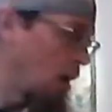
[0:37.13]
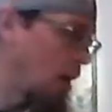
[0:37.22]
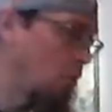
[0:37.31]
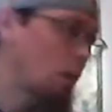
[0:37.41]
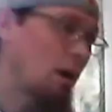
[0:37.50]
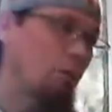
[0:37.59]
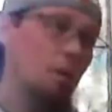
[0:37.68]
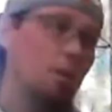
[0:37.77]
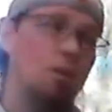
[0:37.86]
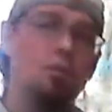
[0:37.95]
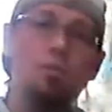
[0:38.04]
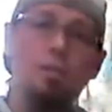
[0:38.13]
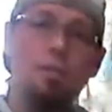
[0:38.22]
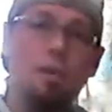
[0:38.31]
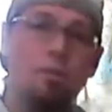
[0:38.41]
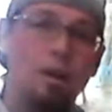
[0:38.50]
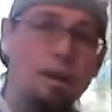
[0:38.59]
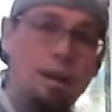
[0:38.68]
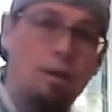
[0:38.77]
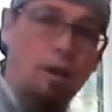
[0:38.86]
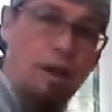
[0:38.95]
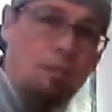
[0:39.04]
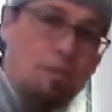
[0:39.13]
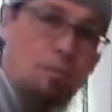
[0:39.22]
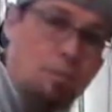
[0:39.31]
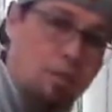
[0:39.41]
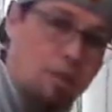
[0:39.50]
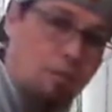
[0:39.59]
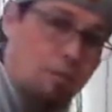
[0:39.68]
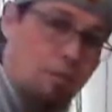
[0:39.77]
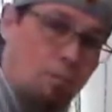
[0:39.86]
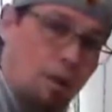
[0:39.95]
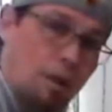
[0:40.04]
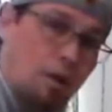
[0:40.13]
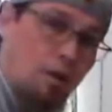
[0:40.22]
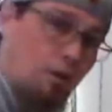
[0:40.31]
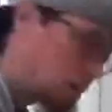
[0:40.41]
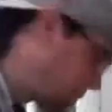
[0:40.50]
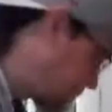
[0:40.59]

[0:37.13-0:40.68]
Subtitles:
What I'm going to use is that right now I have some stuff from my garden.